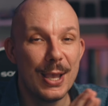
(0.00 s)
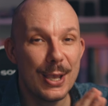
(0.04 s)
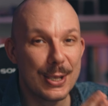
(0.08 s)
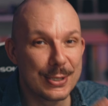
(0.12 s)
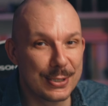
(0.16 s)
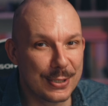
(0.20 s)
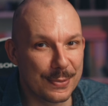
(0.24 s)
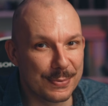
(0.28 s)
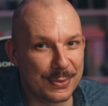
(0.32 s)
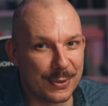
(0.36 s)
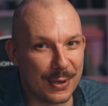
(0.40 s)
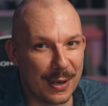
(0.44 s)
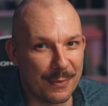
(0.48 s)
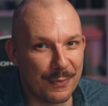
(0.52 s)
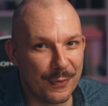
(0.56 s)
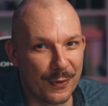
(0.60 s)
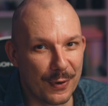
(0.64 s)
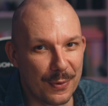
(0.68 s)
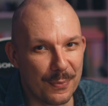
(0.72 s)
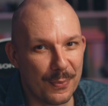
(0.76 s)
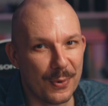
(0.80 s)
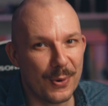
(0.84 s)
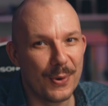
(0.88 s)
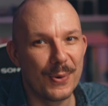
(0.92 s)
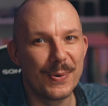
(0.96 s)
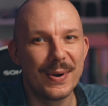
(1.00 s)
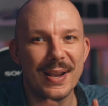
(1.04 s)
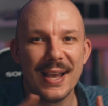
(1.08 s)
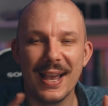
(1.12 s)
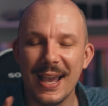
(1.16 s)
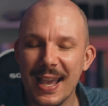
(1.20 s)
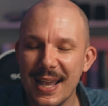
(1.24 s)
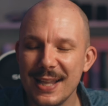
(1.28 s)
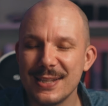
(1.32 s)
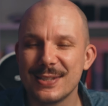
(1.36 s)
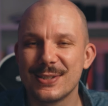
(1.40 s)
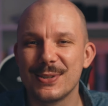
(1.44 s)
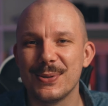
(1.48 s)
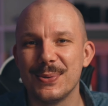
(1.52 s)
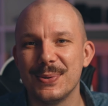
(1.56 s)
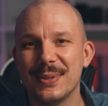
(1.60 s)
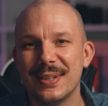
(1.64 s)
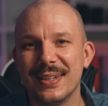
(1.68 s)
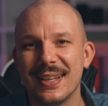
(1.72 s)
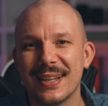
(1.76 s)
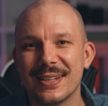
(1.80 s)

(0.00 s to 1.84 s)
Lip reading: Subscribe for more and see you in the